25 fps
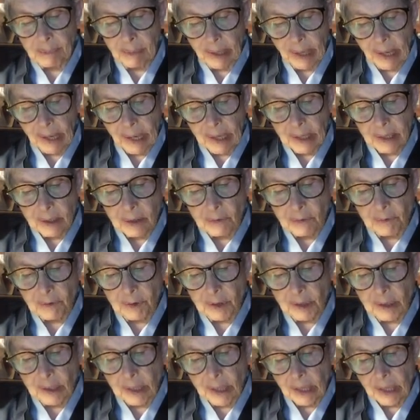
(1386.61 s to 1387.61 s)
plans for
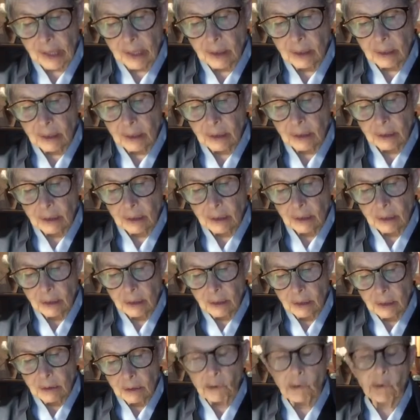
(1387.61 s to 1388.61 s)
the day
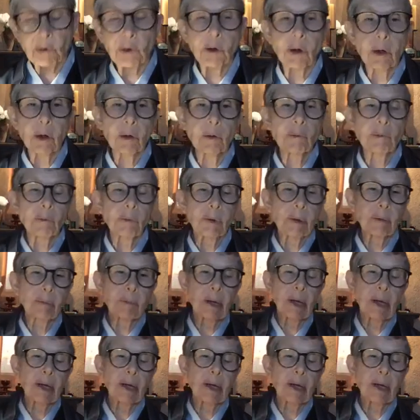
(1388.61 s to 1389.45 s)
or with